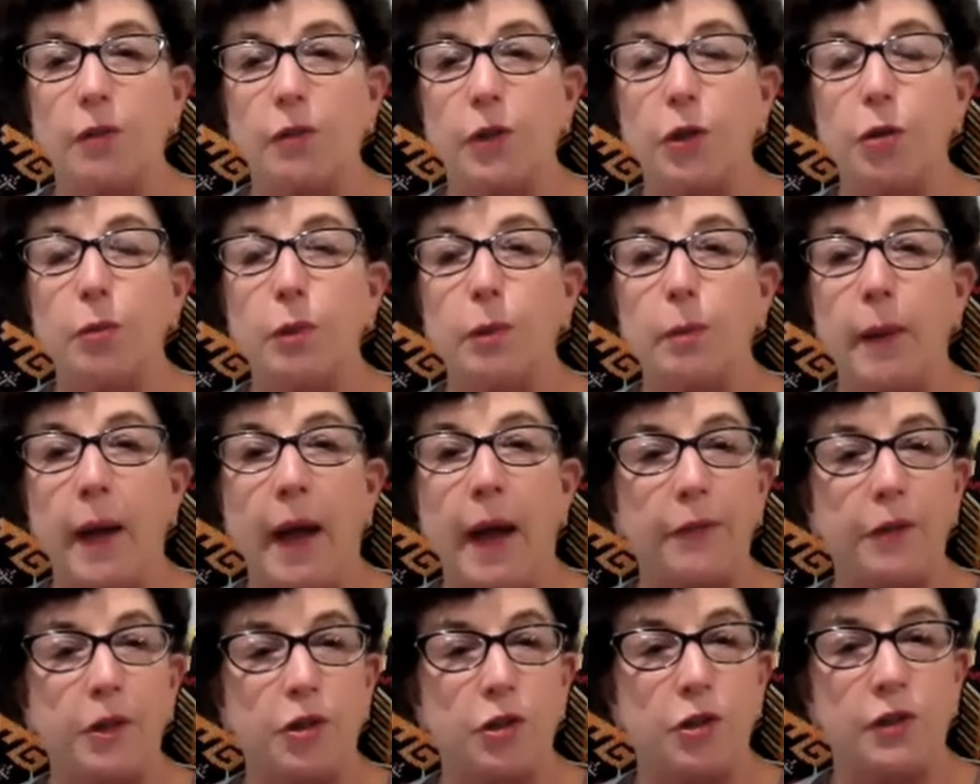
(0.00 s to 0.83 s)
human
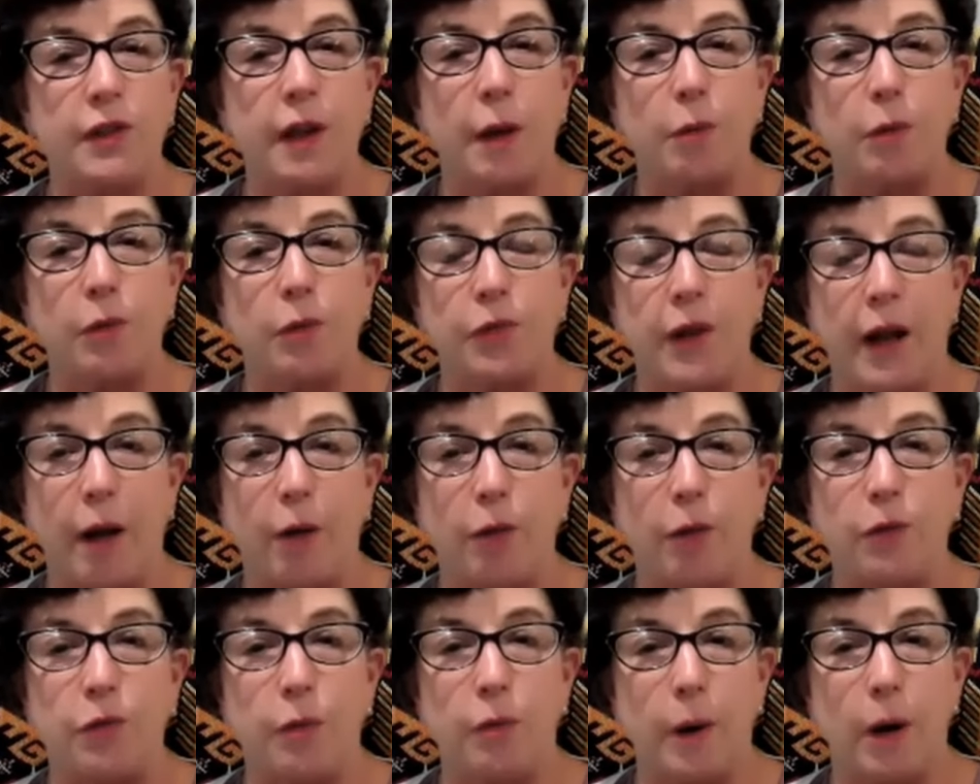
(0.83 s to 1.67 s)
pathogens that were
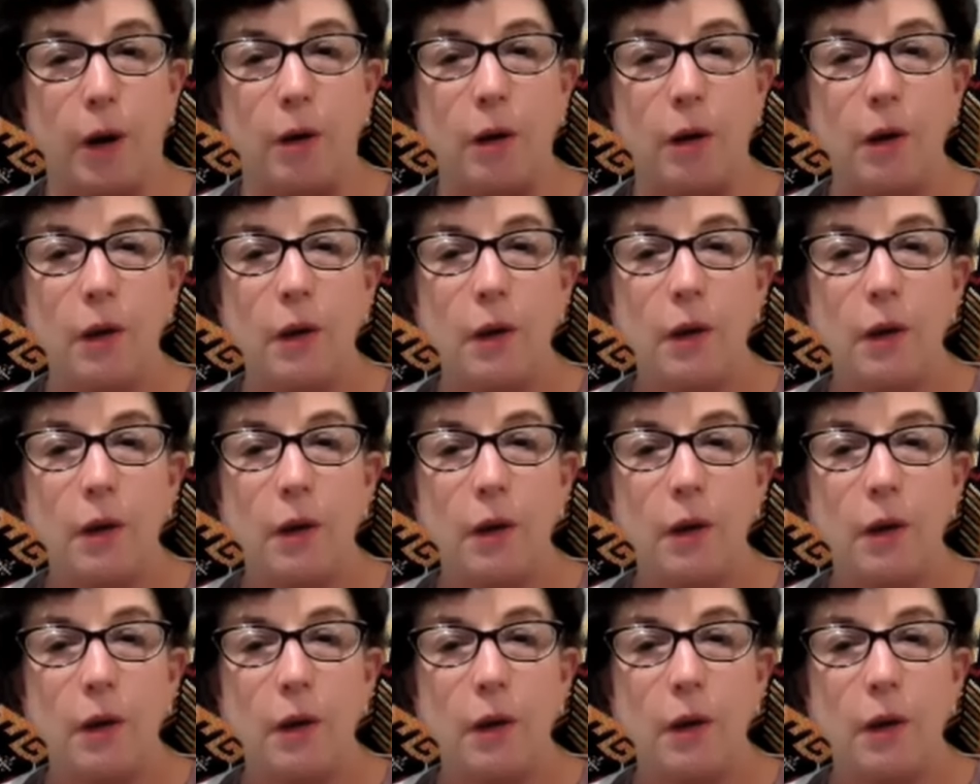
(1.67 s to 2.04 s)
found from our